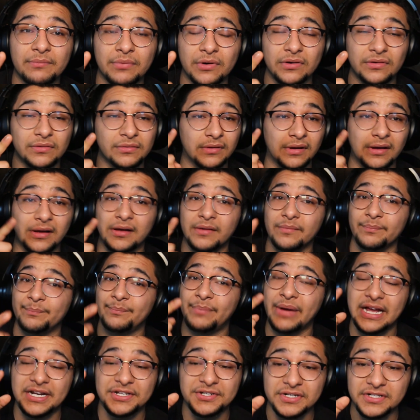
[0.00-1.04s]
bro.
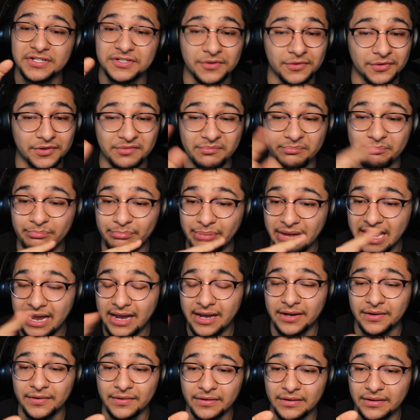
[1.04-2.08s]
Patrick scored a
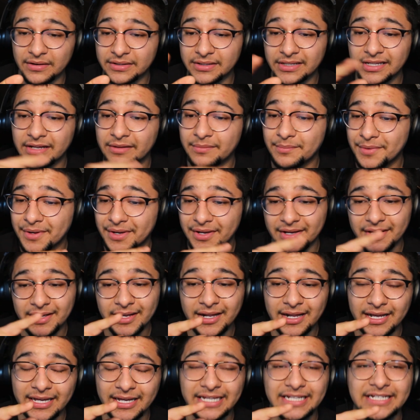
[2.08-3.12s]
banger on them.
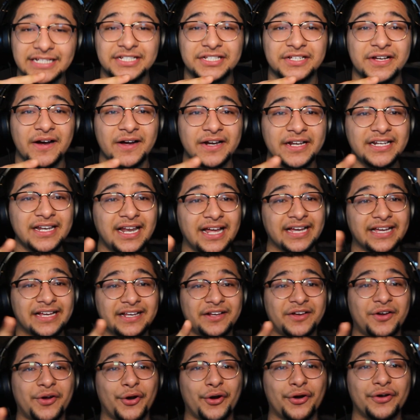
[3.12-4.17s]
Like he
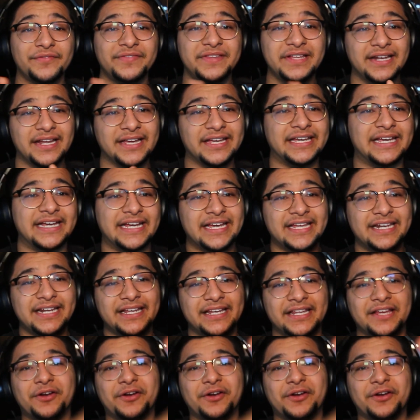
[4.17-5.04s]
like curved it, like he hit it and he